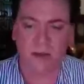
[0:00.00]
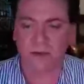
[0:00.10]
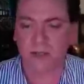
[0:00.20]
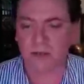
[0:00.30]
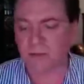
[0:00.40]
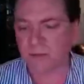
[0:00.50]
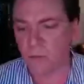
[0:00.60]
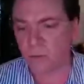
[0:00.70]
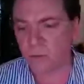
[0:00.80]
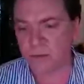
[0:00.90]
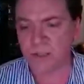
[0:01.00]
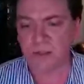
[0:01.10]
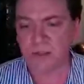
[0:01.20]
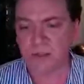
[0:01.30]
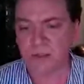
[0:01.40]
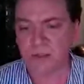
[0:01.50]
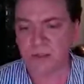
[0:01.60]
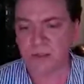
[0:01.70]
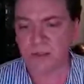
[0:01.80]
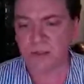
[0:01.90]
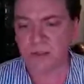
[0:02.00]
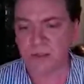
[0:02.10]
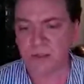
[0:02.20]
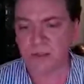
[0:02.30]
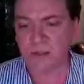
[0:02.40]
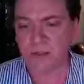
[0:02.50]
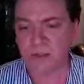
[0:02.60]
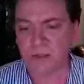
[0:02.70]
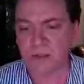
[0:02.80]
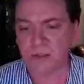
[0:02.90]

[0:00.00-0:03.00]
checkered floors and passwords and things that